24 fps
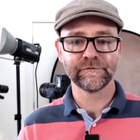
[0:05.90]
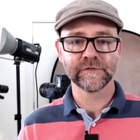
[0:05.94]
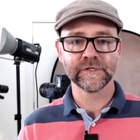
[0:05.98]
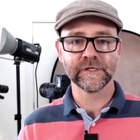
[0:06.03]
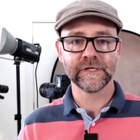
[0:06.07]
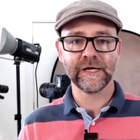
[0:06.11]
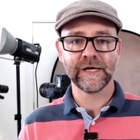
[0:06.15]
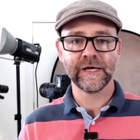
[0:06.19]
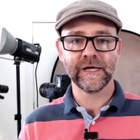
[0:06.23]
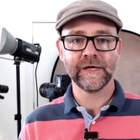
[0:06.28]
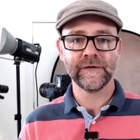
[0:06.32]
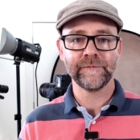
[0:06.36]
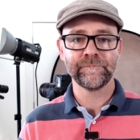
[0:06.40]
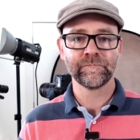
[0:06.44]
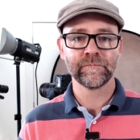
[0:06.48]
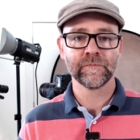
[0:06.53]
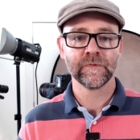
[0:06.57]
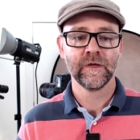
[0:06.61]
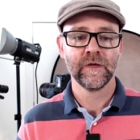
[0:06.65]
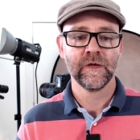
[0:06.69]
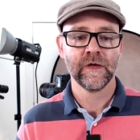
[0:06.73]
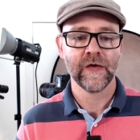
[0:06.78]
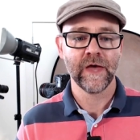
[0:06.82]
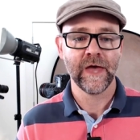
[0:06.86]
today
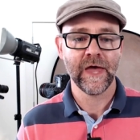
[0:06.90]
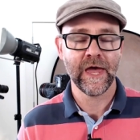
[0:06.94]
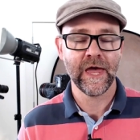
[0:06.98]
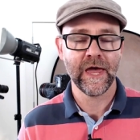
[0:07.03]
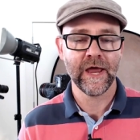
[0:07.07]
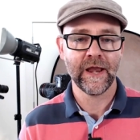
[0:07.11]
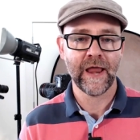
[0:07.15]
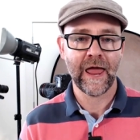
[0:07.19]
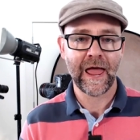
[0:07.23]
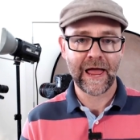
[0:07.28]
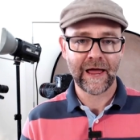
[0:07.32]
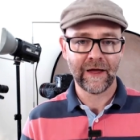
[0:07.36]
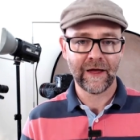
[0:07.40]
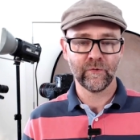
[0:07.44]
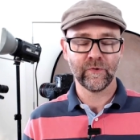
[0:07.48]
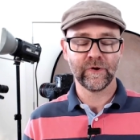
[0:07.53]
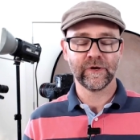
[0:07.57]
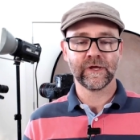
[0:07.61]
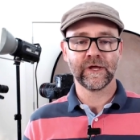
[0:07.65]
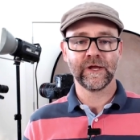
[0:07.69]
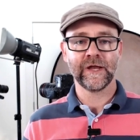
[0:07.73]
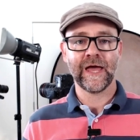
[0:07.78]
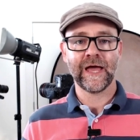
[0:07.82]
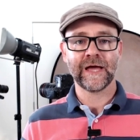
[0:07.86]
and how it
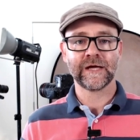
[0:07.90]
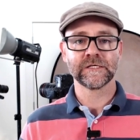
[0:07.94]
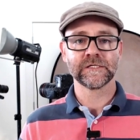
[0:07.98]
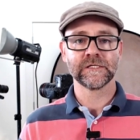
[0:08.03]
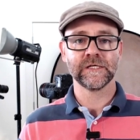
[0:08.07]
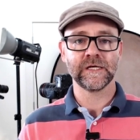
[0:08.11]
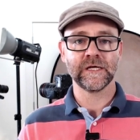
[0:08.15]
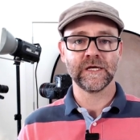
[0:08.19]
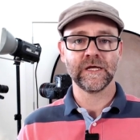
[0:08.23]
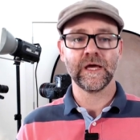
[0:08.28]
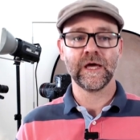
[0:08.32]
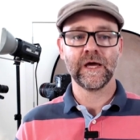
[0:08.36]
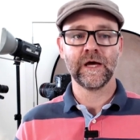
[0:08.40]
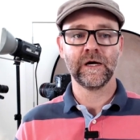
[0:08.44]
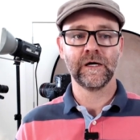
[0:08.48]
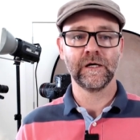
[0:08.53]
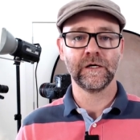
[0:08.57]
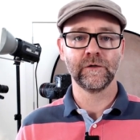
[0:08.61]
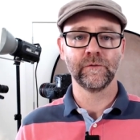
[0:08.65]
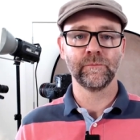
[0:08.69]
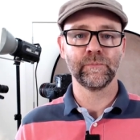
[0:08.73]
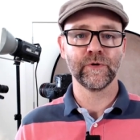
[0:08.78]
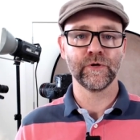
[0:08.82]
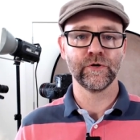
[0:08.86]
can actually
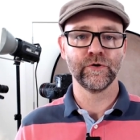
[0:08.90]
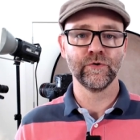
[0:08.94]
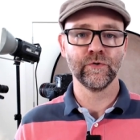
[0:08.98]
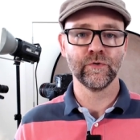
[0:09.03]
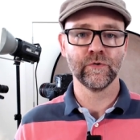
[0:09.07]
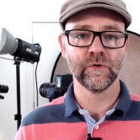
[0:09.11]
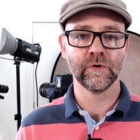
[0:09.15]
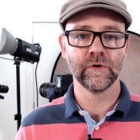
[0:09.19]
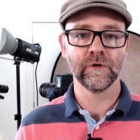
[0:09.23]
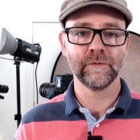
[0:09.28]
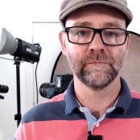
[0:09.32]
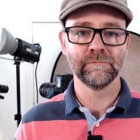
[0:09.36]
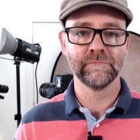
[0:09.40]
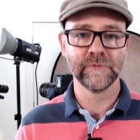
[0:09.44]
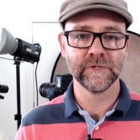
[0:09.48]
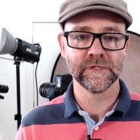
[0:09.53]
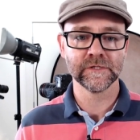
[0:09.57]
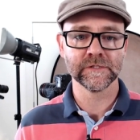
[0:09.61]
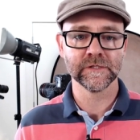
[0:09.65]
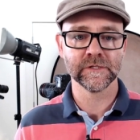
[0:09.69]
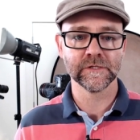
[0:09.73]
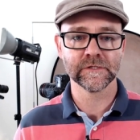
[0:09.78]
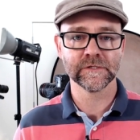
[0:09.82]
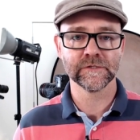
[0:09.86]
help your
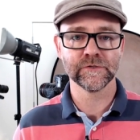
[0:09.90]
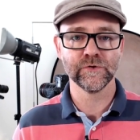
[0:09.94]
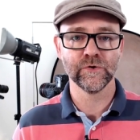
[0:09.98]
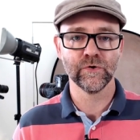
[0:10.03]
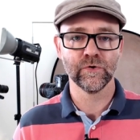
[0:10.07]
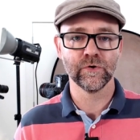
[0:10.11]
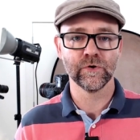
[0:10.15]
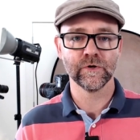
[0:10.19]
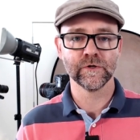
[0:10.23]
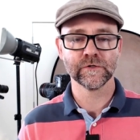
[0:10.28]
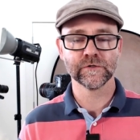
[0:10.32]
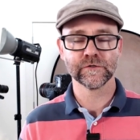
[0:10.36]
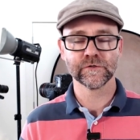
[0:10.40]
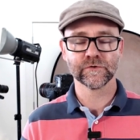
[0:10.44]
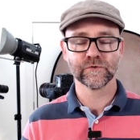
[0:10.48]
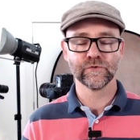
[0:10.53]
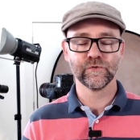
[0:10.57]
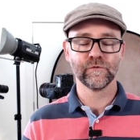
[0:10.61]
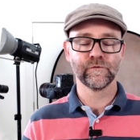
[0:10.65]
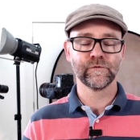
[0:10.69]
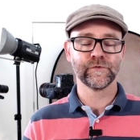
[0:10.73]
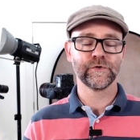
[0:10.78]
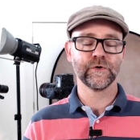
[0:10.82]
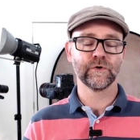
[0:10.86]
business, your
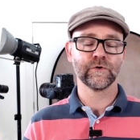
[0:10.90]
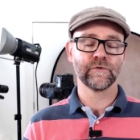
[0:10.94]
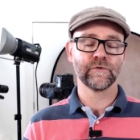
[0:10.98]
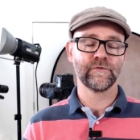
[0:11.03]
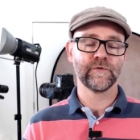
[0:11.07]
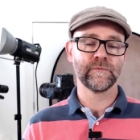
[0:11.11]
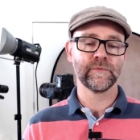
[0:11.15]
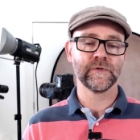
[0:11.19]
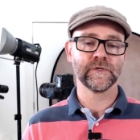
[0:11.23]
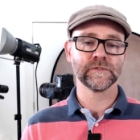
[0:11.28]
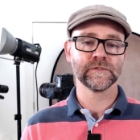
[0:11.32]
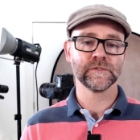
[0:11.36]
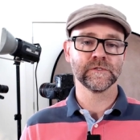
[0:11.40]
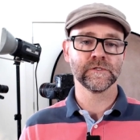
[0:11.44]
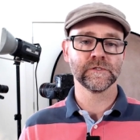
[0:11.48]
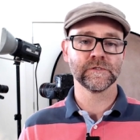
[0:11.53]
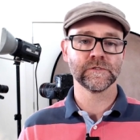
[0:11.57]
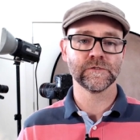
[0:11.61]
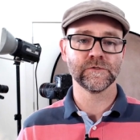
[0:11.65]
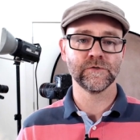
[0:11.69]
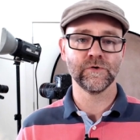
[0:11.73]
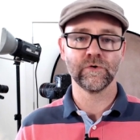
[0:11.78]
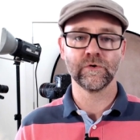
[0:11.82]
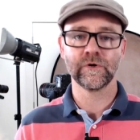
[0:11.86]
school photography
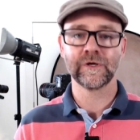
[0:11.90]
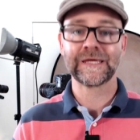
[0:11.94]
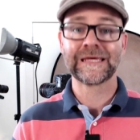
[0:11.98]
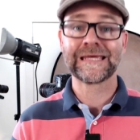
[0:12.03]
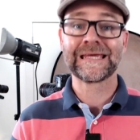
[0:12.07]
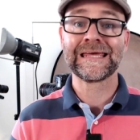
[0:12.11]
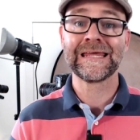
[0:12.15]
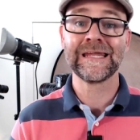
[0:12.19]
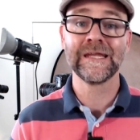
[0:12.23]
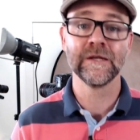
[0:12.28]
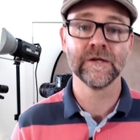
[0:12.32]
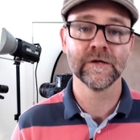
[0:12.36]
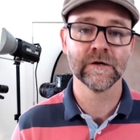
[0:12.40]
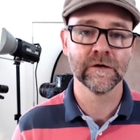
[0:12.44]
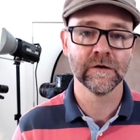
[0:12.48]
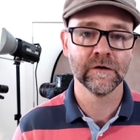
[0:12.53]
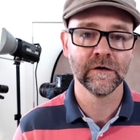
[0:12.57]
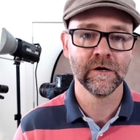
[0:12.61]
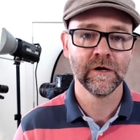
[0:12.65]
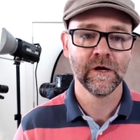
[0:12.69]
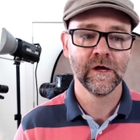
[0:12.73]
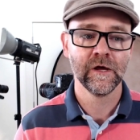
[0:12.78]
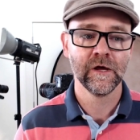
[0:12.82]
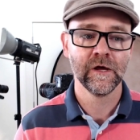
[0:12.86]
business, your kinder
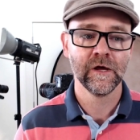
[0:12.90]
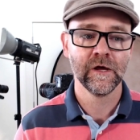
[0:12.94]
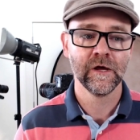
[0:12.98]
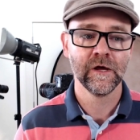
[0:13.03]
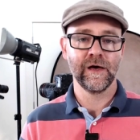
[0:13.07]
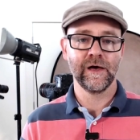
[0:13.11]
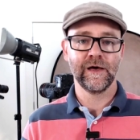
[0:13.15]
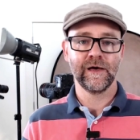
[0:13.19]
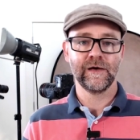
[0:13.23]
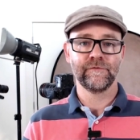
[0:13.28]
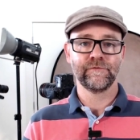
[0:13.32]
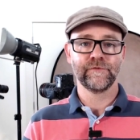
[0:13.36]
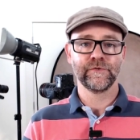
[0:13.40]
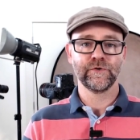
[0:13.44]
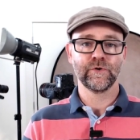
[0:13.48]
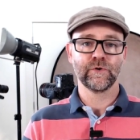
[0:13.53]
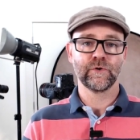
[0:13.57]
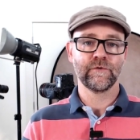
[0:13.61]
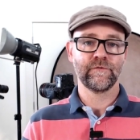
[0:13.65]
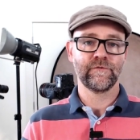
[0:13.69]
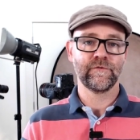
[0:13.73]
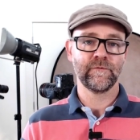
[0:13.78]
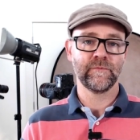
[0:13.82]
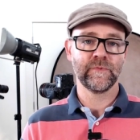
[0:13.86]
uh,
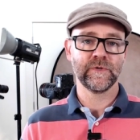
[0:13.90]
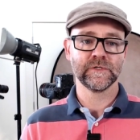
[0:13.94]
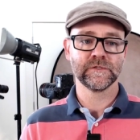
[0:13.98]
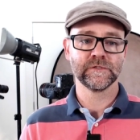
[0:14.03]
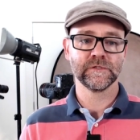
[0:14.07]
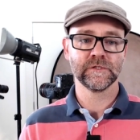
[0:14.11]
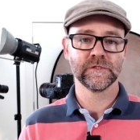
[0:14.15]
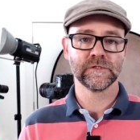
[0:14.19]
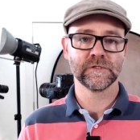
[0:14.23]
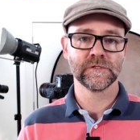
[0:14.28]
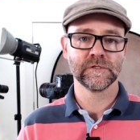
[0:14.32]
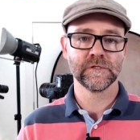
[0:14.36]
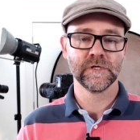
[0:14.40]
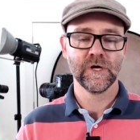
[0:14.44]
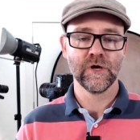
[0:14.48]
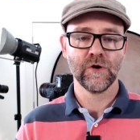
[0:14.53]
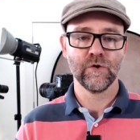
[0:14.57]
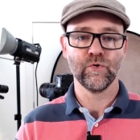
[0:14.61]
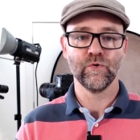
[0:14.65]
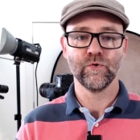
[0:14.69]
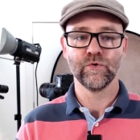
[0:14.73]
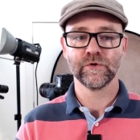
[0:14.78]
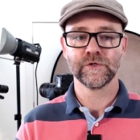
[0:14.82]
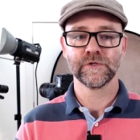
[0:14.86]
photography business,
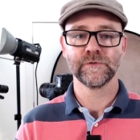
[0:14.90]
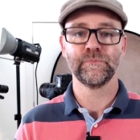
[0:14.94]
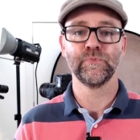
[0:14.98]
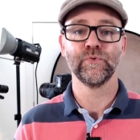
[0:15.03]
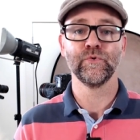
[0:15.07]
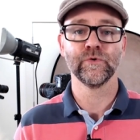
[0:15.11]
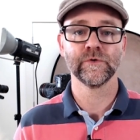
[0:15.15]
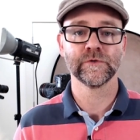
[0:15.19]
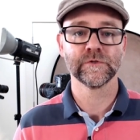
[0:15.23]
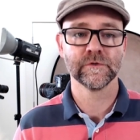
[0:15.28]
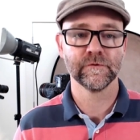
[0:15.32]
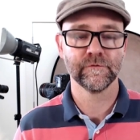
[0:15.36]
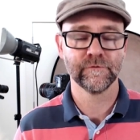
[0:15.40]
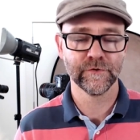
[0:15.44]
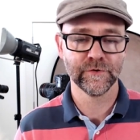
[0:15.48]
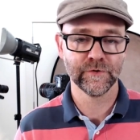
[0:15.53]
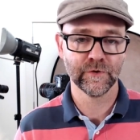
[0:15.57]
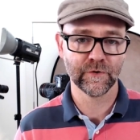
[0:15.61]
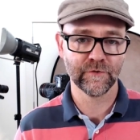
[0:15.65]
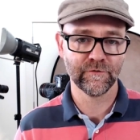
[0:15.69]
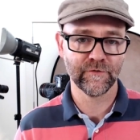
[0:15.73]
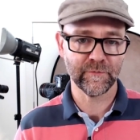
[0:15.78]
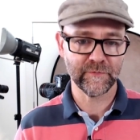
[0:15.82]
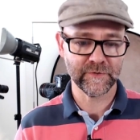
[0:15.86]
or sports
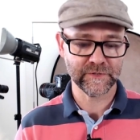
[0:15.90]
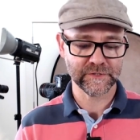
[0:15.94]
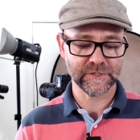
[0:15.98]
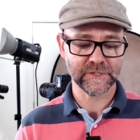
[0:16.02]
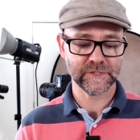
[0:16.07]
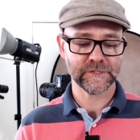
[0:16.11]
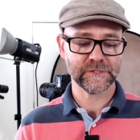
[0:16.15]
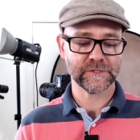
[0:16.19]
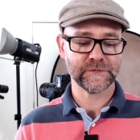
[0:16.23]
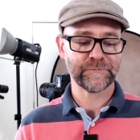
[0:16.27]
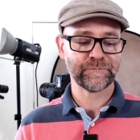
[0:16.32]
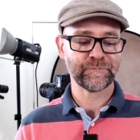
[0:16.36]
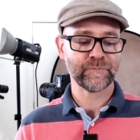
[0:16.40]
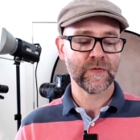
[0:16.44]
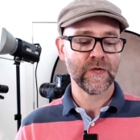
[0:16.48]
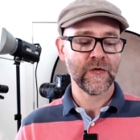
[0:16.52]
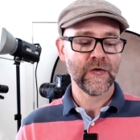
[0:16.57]
photography business.